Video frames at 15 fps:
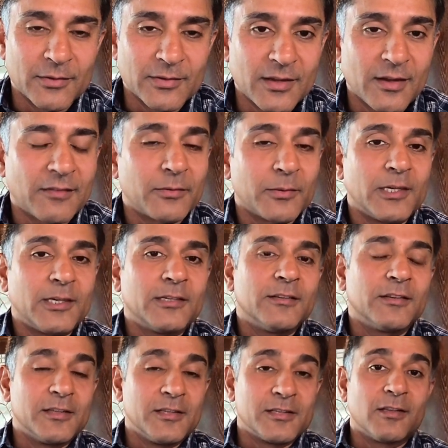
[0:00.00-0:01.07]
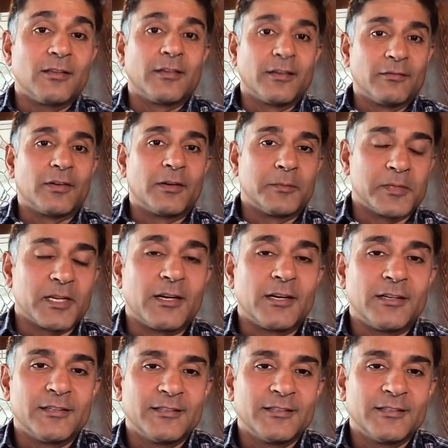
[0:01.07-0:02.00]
own software. The consulting firms are.